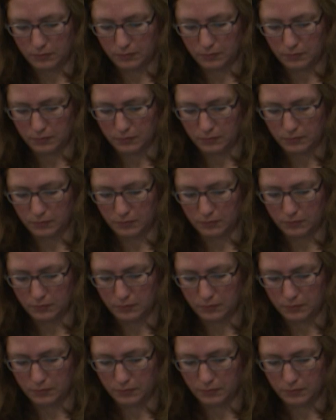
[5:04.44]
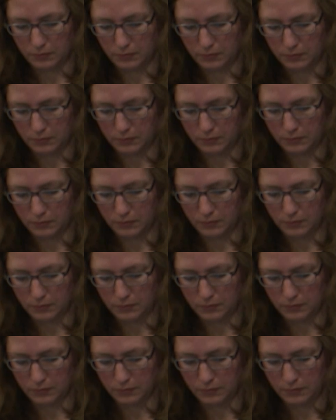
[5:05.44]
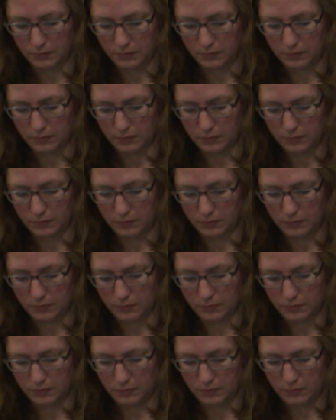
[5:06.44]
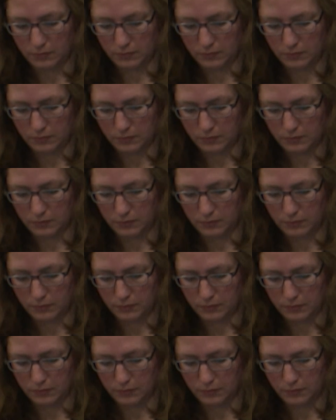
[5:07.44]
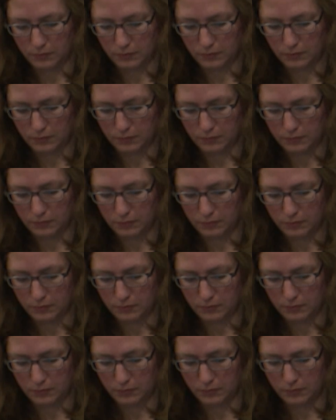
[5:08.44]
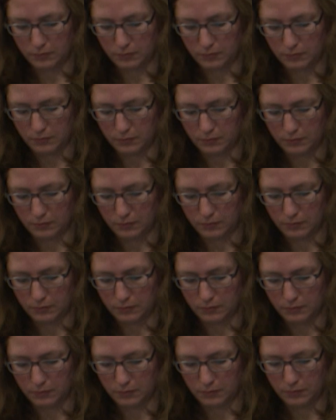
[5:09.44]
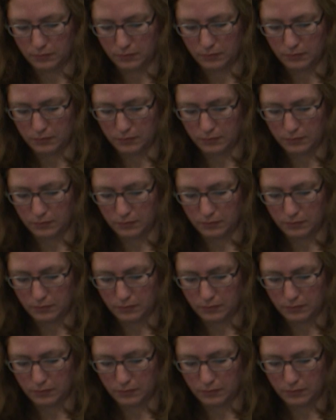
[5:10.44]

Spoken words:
This person isn't speaking.